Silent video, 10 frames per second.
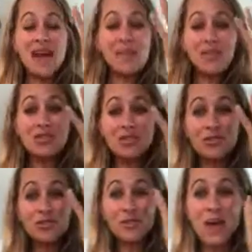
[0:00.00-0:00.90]
That means you're
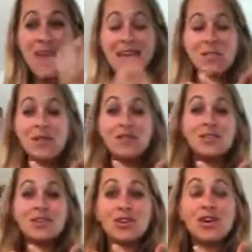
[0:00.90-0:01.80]
losing weight. That
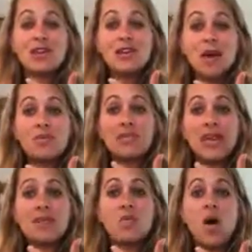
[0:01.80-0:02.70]
means you're not
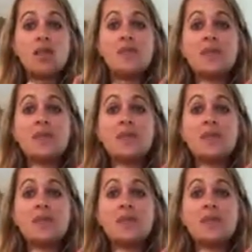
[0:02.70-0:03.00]
retaining water.